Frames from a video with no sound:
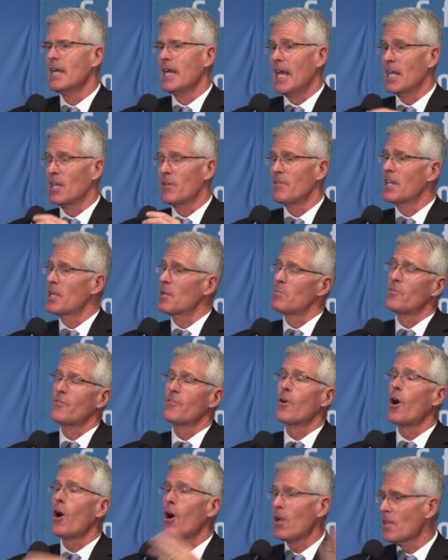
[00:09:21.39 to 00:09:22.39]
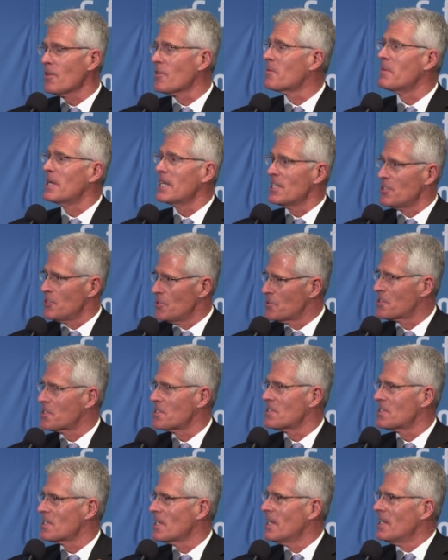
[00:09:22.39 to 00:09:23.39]
and available for all the many
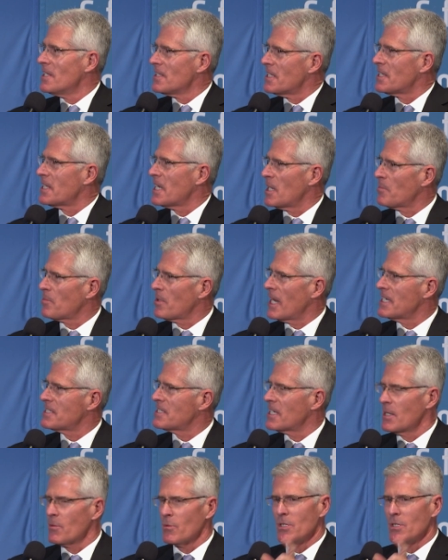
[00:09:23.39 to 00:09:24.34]
uses that they apply today.